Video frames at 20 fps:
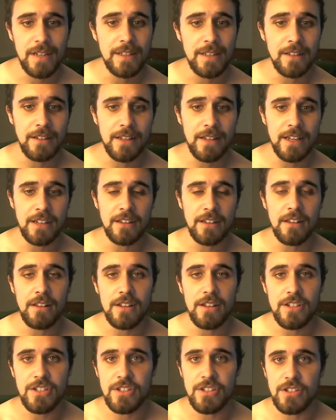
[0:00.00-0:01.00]
in the lengthy
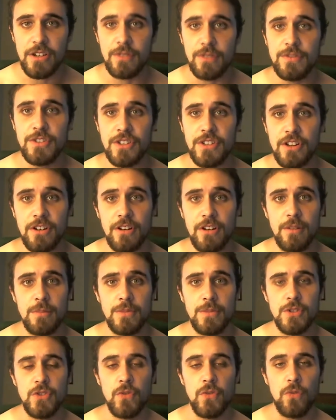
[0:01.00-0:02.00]
lists of
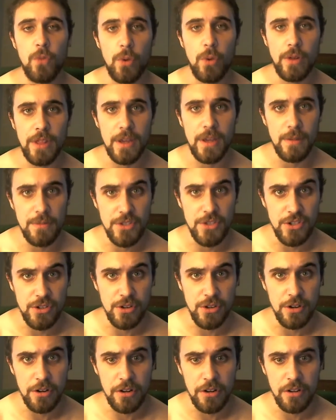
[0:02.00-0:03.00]
synonyms for the
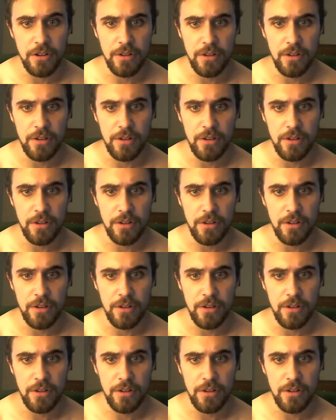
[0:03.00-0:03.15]
absurd.